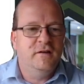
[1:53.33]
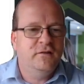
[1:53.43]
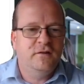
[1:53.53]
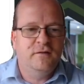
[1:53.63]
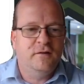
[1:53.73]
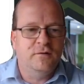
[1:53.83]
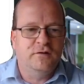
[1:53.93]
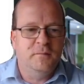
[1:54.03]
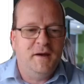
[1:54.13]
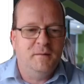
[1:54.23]
See, they've got
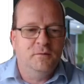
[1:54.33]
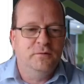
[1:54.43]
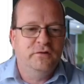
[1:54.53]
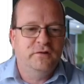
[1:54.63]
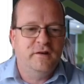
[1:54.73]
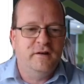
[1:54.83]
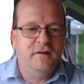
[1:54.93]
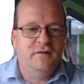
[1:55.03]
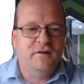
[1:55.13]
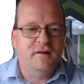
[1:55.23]
some animals, then
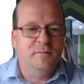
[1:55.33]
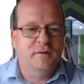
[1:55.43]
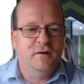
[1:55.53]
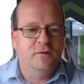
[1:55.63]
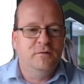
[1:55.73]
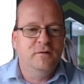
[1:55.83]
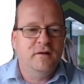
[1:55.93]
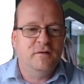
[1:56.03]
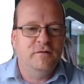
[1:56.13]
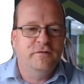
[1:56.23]
later down below
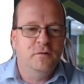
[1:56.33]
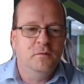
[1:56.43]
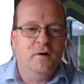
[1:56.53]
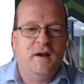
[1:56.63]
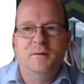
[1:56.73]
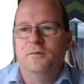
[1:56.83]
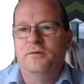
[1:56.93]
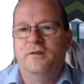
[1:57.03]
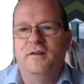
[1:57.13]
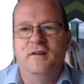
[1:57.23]
they've got a few more
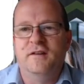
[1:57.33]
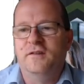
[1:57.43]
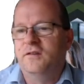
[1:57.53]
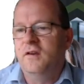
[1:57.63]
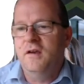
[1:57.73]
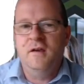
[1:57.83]
animals and things.